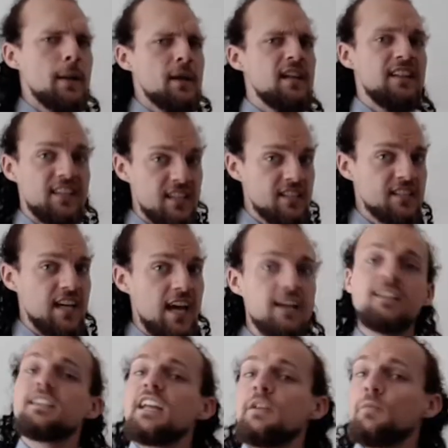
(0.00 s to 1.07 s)
In this
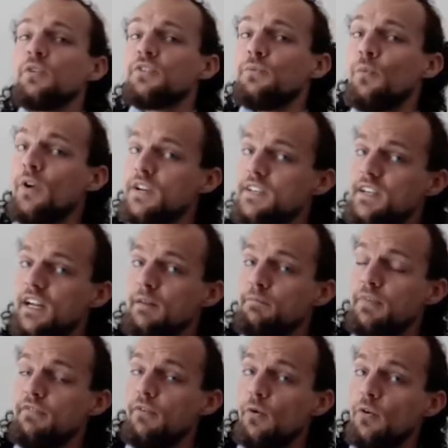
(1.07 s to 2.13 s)
case, it was 1 second
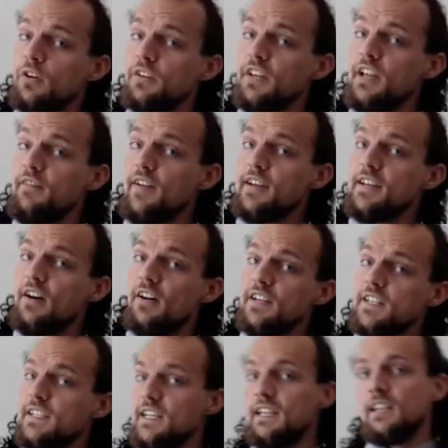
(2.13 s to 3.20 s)
before the event
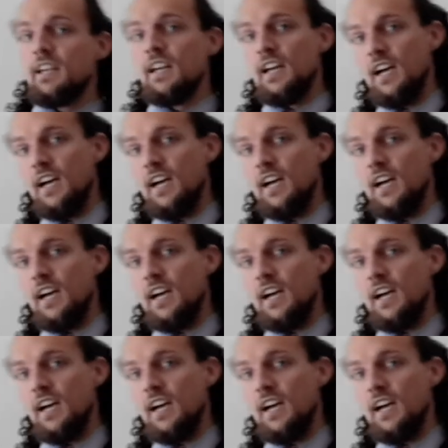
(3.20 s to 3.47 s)
onset